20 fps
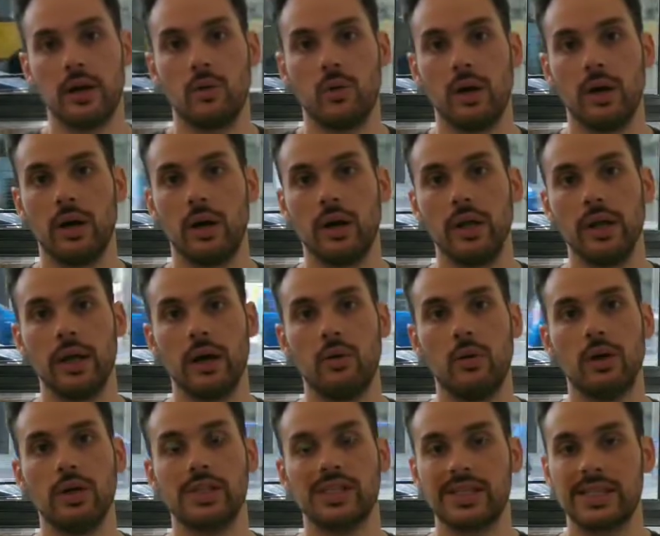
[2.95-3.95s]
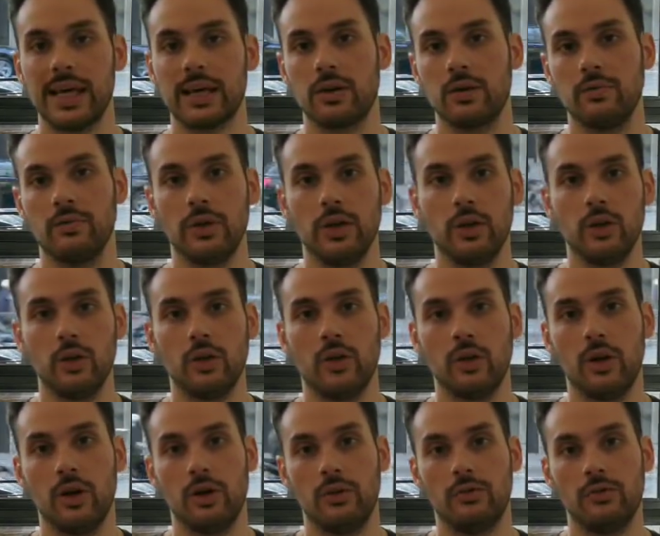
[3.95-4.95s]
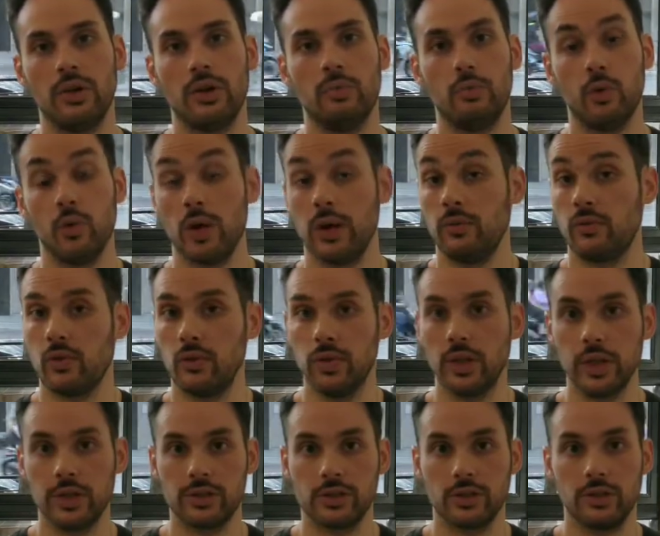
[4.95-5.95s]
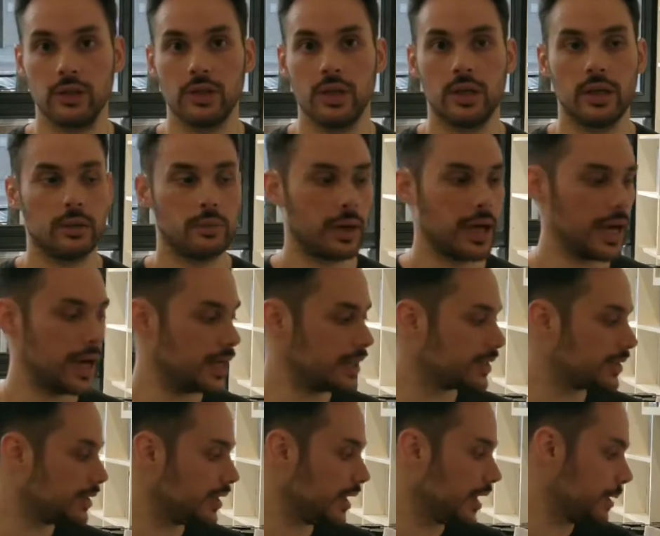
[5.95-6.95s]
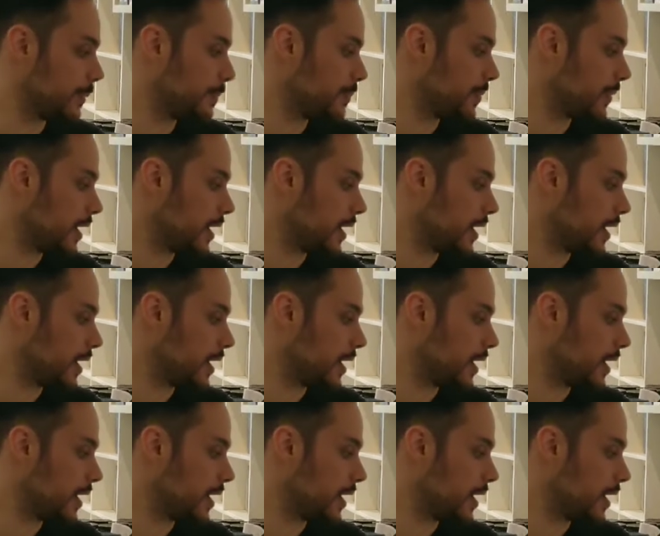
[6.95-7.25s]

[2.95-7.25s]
Now we are in our second video of Brewing Foundation by SCA.